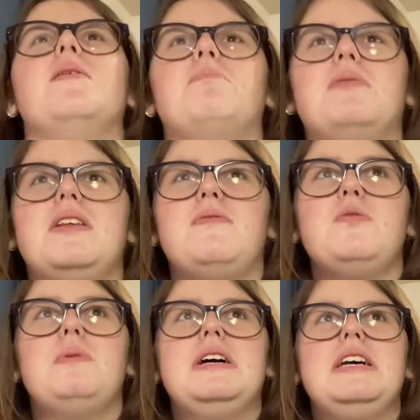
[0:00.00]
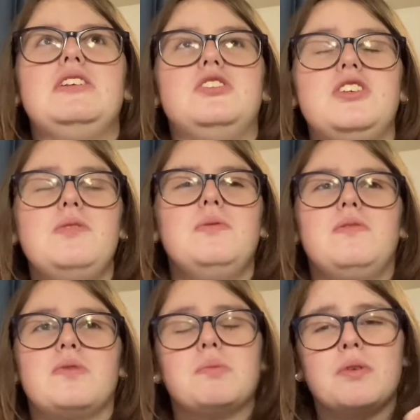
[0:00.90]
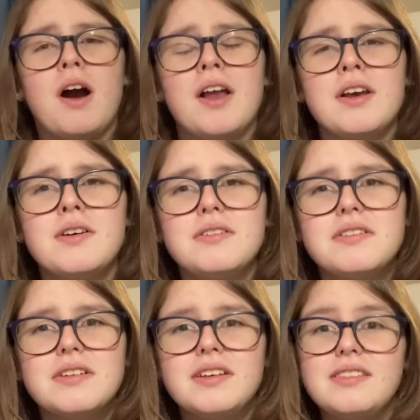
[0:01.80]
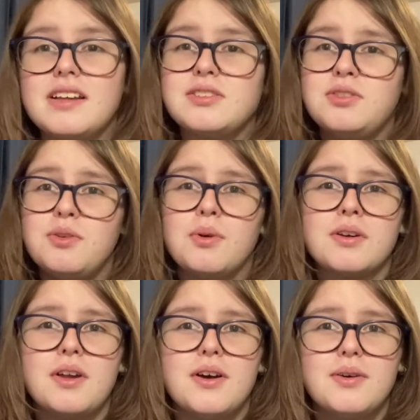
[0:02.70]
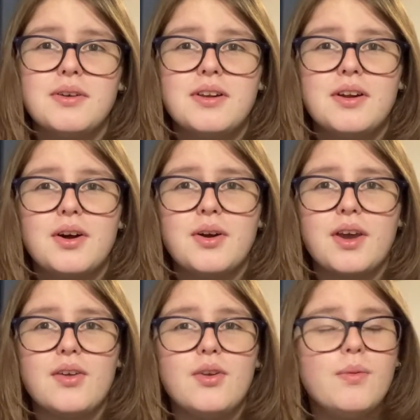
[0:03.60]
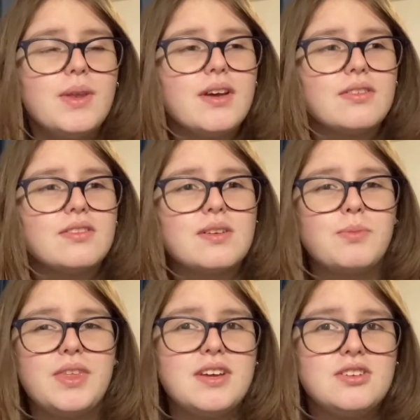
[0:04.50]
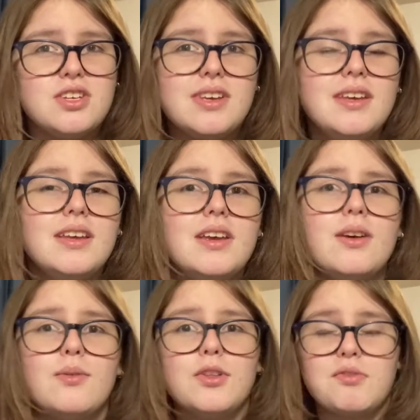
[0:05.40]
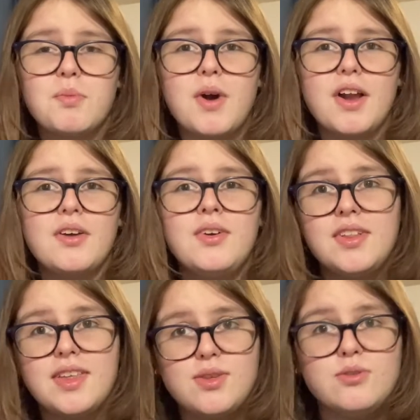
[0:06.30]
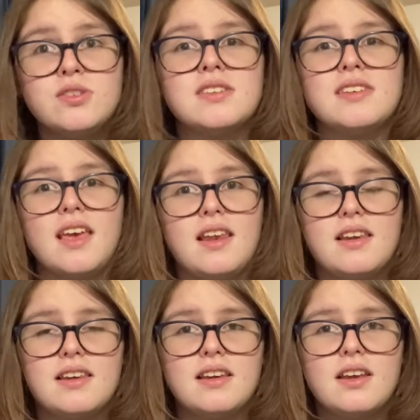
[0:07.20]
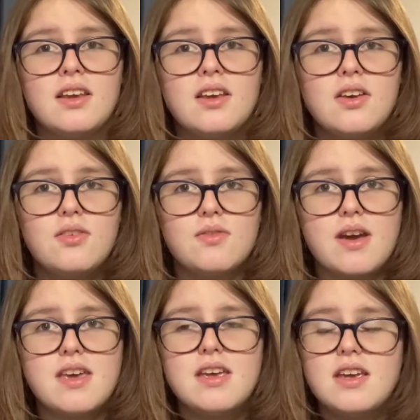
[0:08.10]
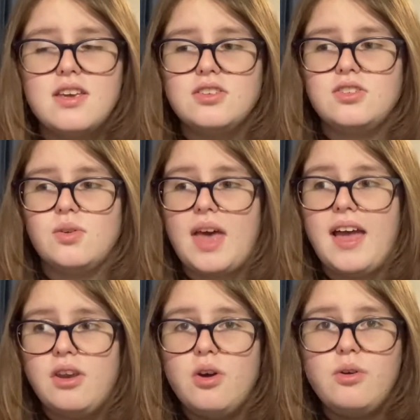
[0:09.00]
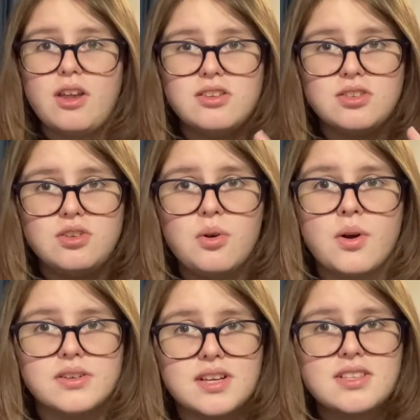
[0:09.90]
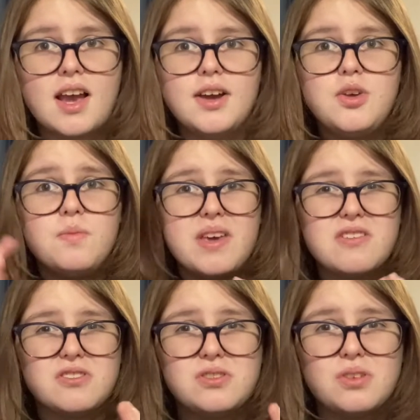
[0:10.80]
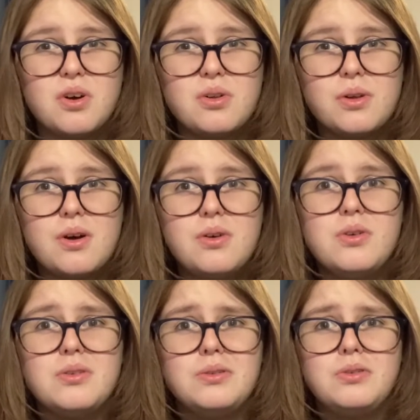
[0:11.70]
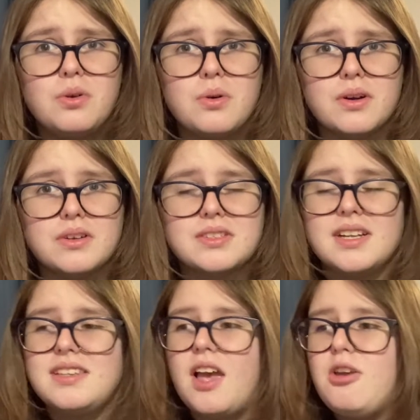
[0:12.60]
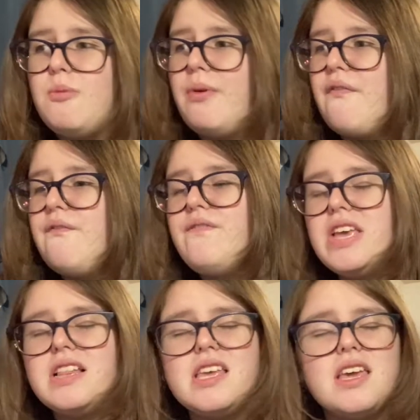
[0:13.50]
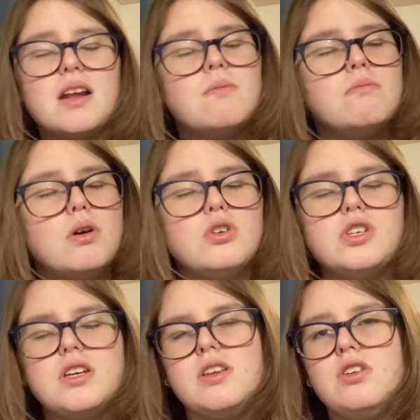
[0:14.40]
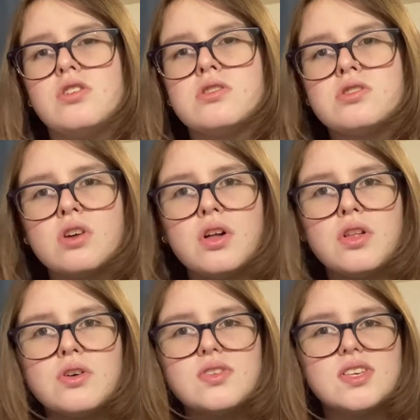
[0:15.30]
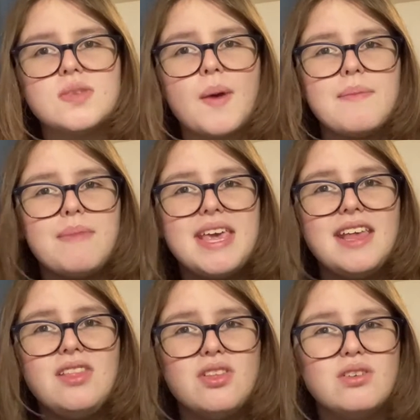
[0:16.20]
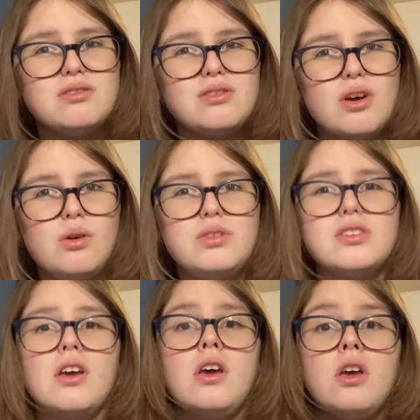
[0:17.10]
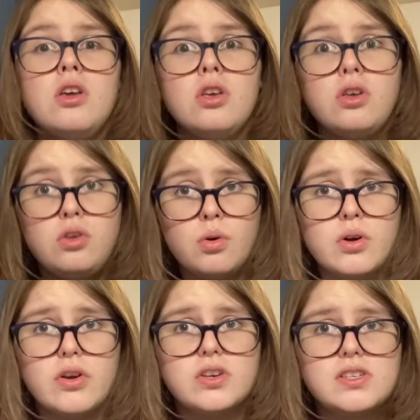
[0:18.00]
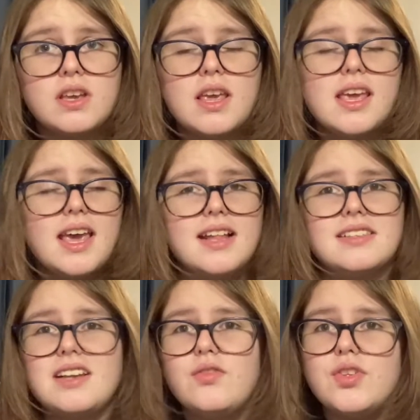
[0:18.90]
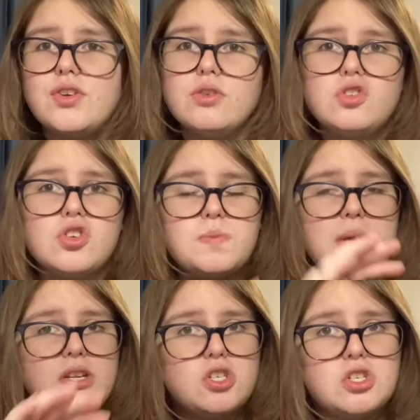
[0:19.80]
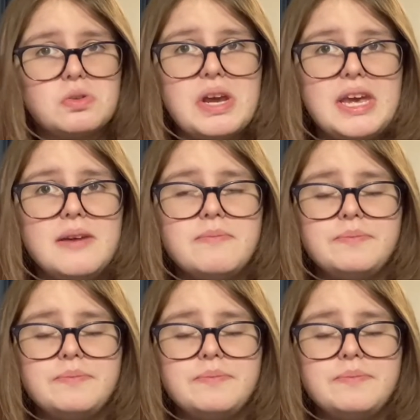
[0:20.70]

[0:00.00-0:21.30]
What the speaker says: But if you play a G with vibrato, that's your note, okay? Nobody else is going to play that G with vibrato like you just did, right? So that note is yours. That's how you make a solo yours. That's how you put feeling and emotion into your solos, is by making those notes yours. Instead of the notes just being straight,